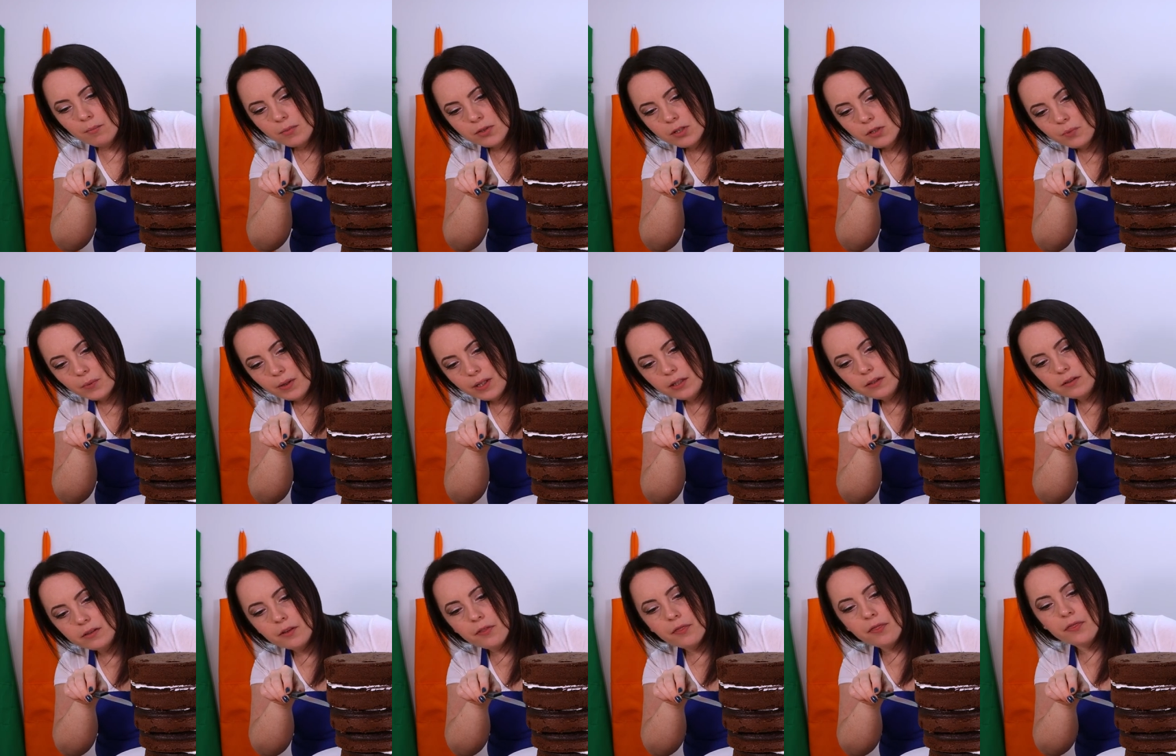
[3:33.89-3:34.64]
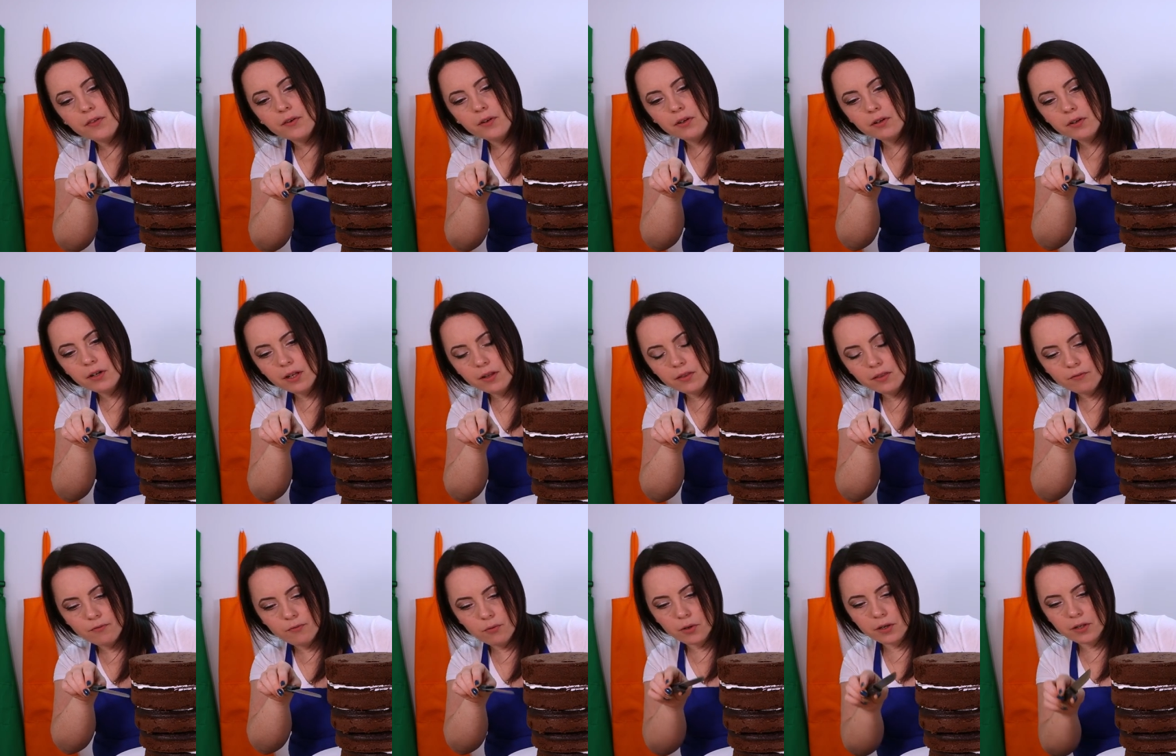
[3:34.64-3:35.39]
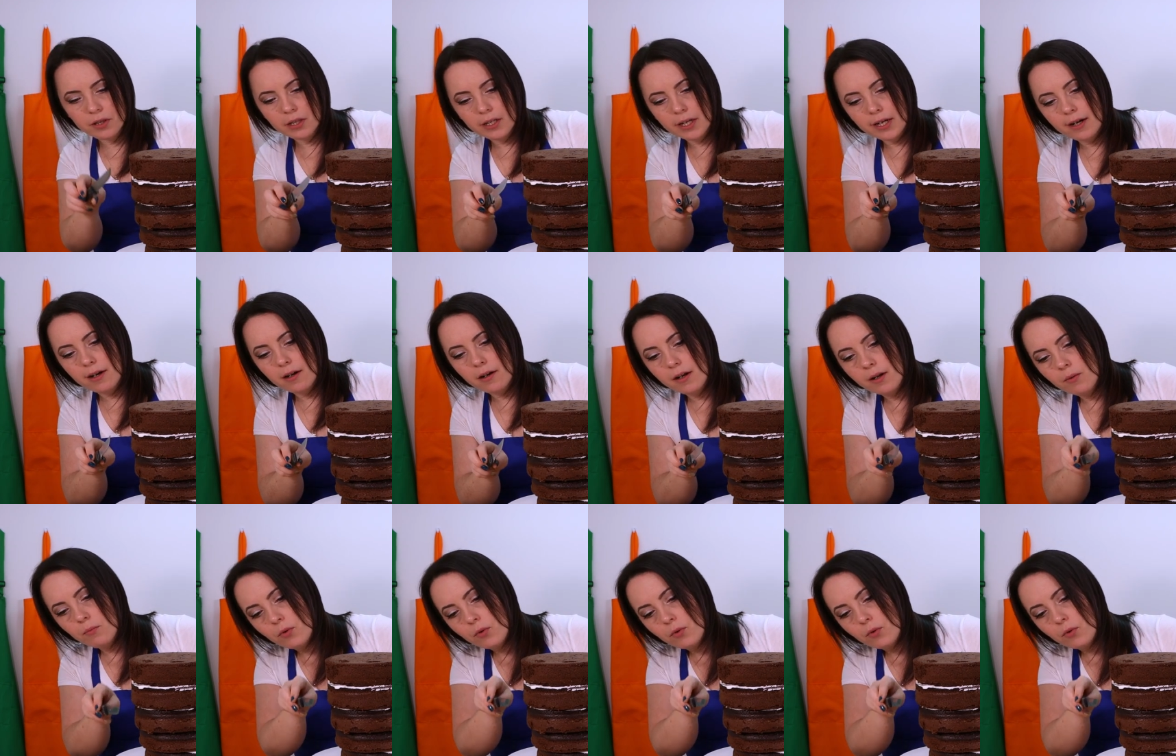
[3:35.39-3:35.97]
between the third and the fourth layer,